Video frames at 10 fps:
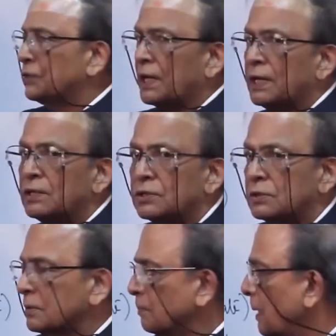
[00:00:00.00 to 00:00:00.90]

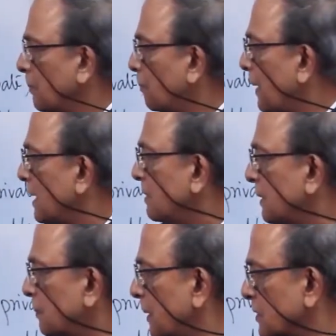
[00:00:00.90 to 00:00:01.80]
shares by
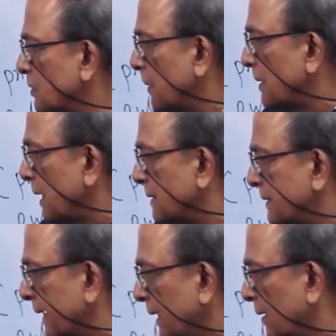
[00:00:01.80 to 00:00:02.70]
private placement I
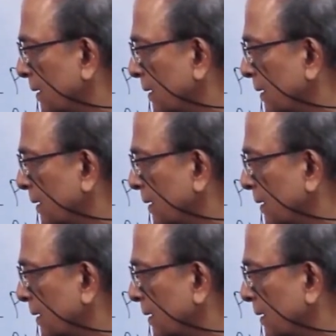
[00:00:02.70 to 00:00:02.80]
sell.